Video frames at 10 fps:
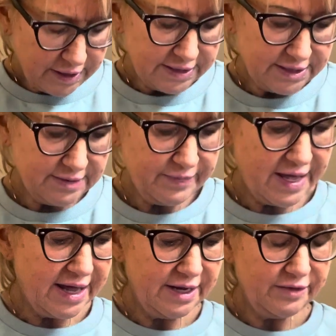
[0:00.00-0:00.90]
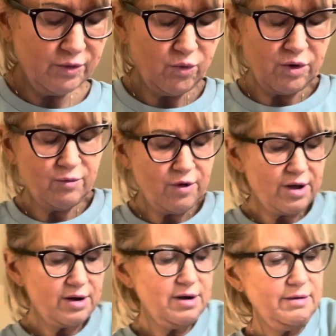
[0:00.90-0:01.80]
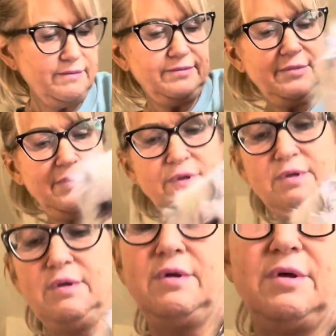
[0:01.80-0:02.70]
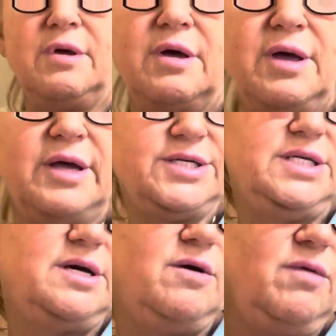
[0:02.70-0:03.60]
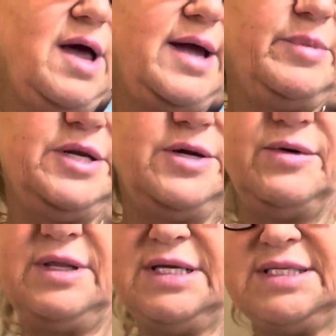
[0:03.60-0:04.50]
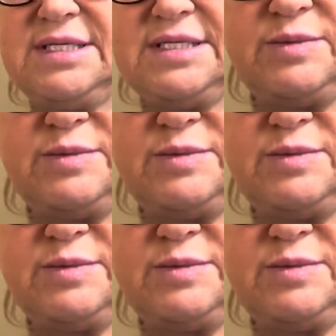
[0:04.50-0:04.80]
Dip that in the warm water. And she don't like me doing this